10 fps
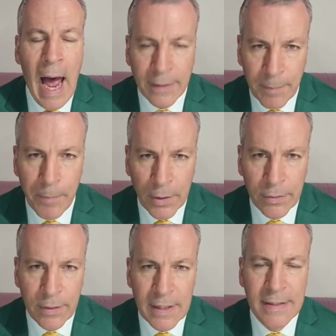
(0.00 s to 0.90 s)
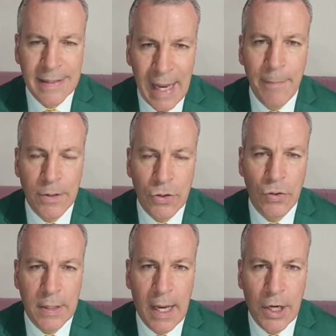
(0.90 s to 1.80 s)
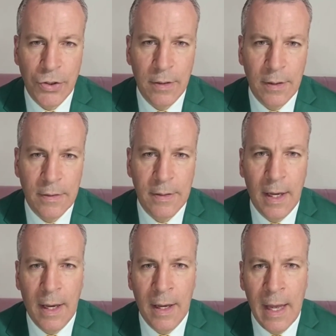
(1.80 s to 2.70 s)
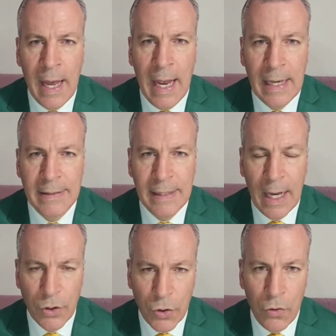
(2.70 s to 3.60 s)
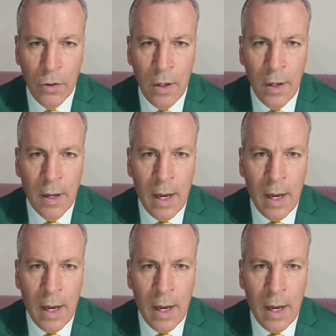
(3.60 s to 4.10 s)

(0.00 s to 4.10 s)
But this same association, this ACLU,